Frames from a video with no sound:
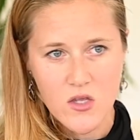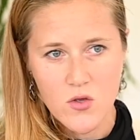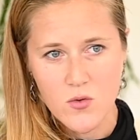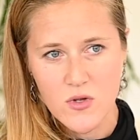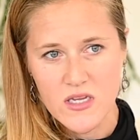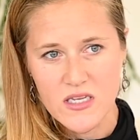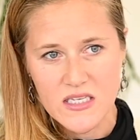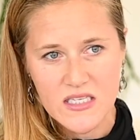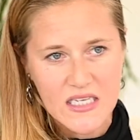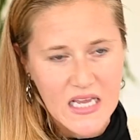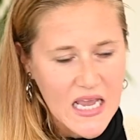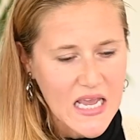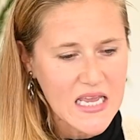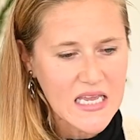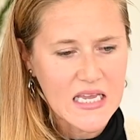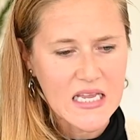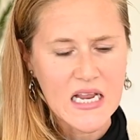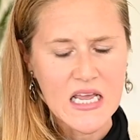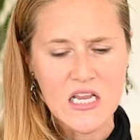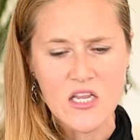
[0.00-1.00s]
You can
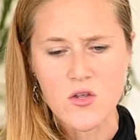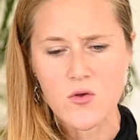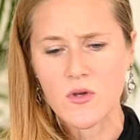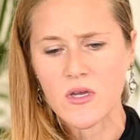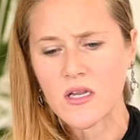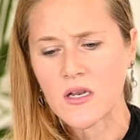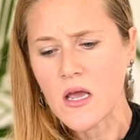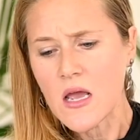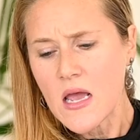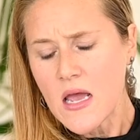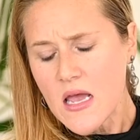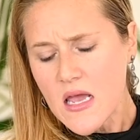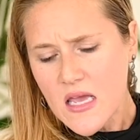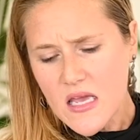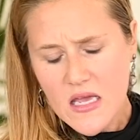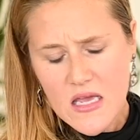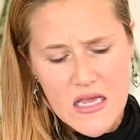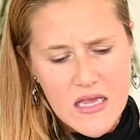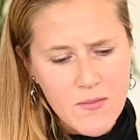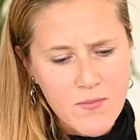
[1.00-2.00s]
take it and you can
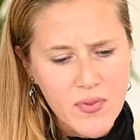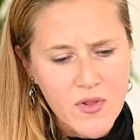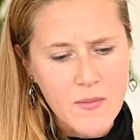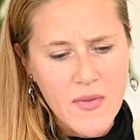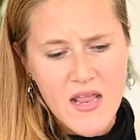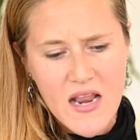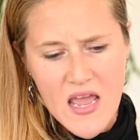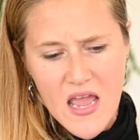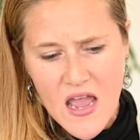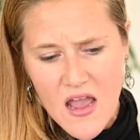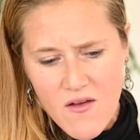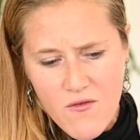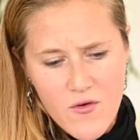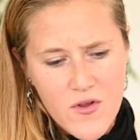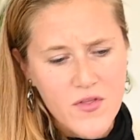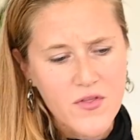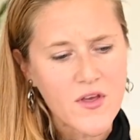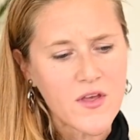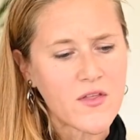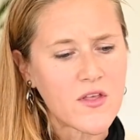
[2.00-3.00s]
implement
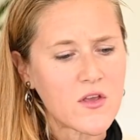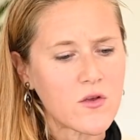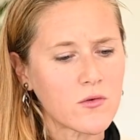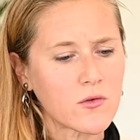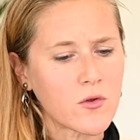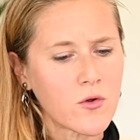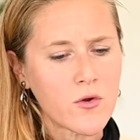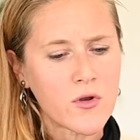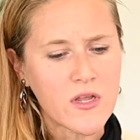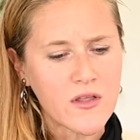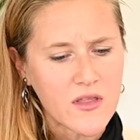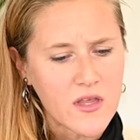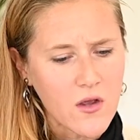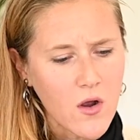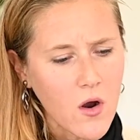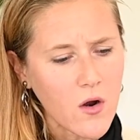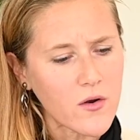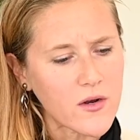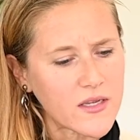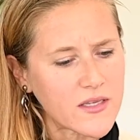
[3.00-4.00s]
everything that you're learning, the
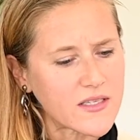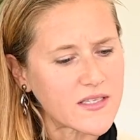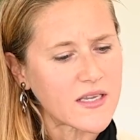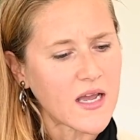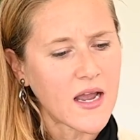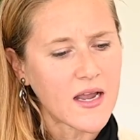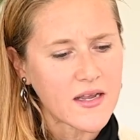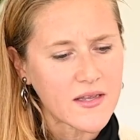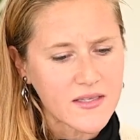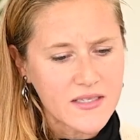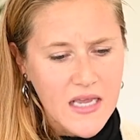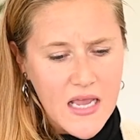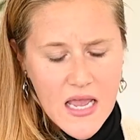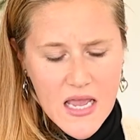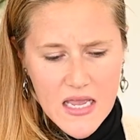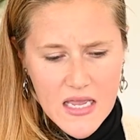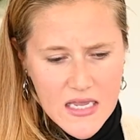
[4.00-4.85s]
art and science,